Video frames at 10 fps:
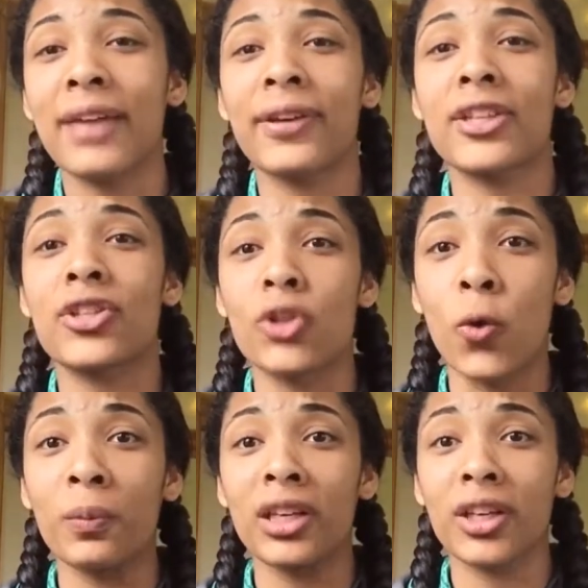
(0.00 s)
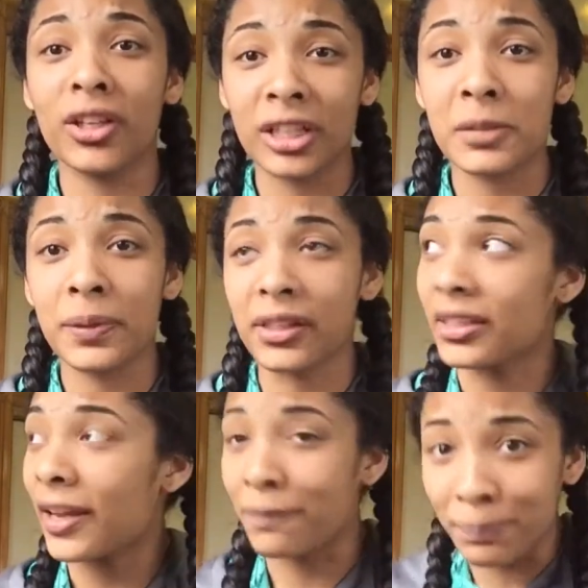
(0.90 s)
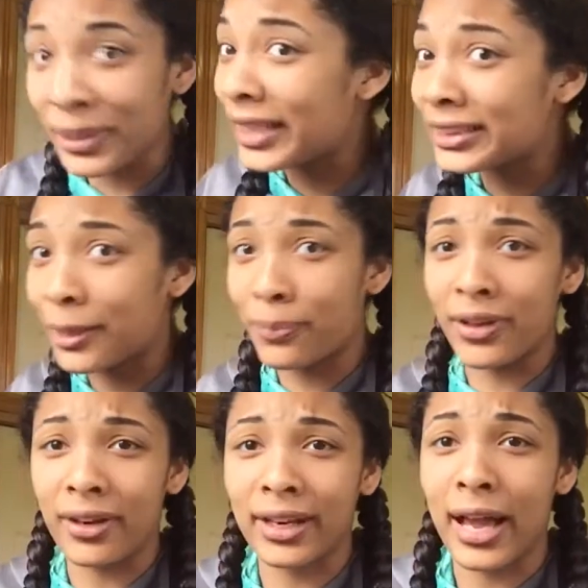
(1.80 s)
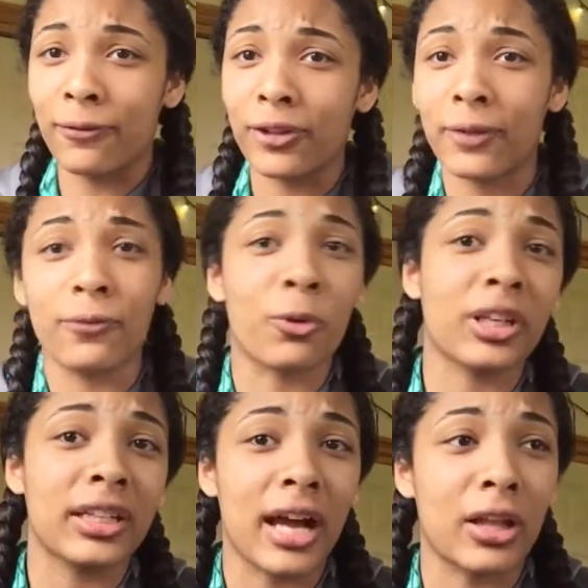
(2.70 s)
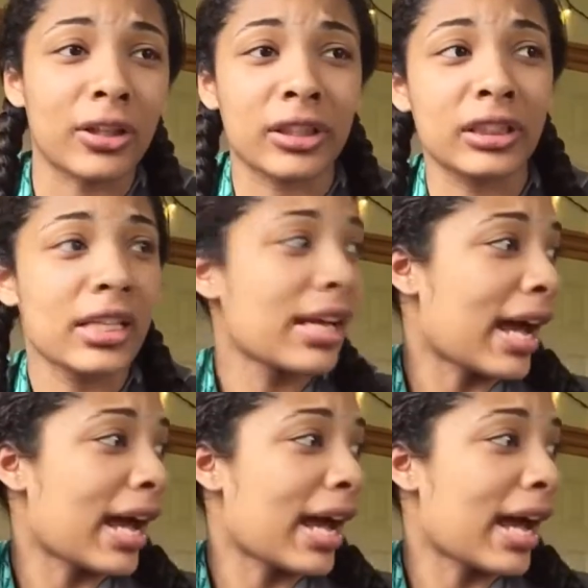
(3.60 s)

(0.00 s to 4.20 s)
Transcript: I've had so many good experiences. I have Beats up there I got for like forty dollars.